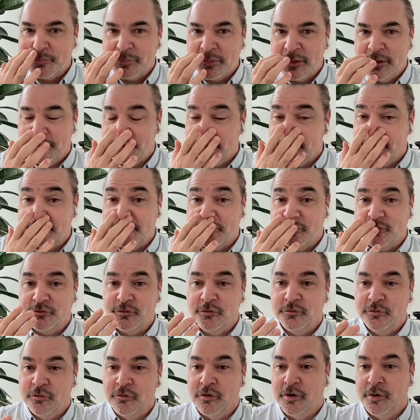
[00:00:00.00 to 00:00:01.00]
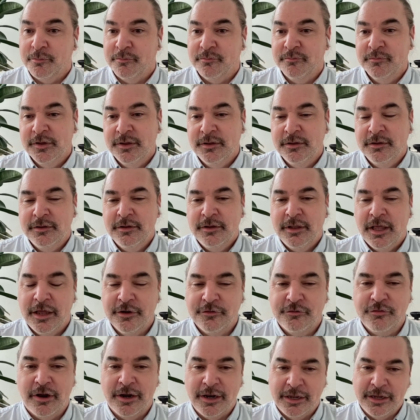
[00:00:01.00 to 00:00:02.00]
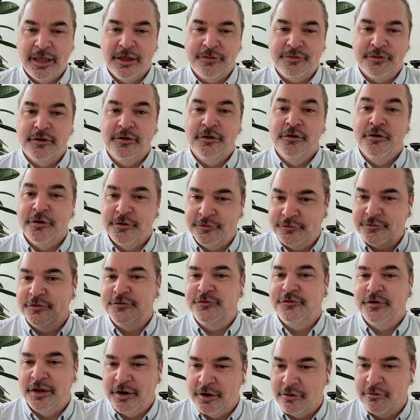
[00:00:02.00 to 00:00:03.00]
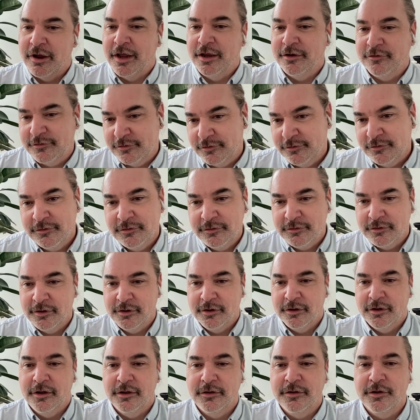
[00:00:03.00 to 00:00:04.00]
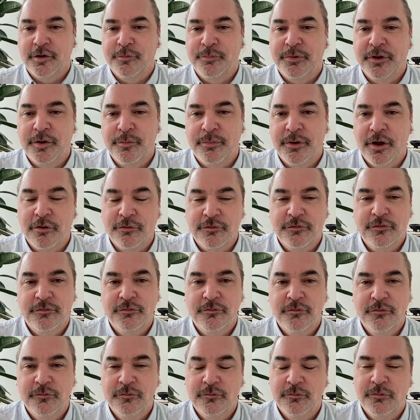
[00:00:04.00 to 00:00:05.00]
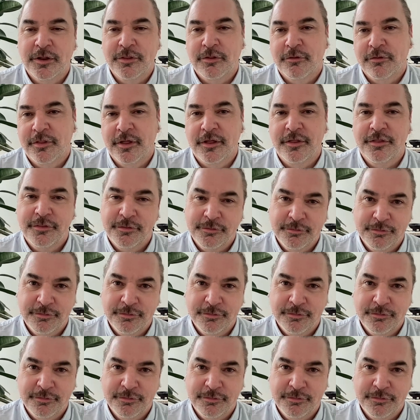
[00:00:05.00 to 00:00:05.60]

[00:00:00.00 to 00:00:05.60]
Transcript: this social norm and try to get the learners to generate a little bit about whether they